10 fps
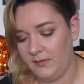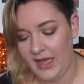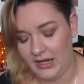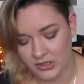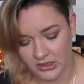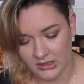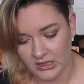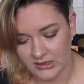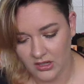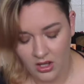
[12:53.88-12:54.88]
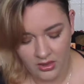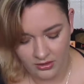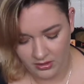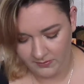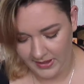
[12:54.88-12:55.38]
packaging does. All
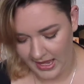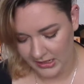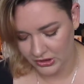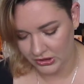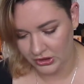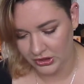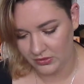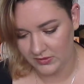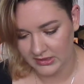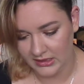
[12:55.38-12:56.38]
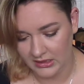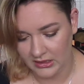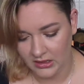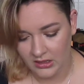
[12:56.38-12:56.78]
their packaging shows the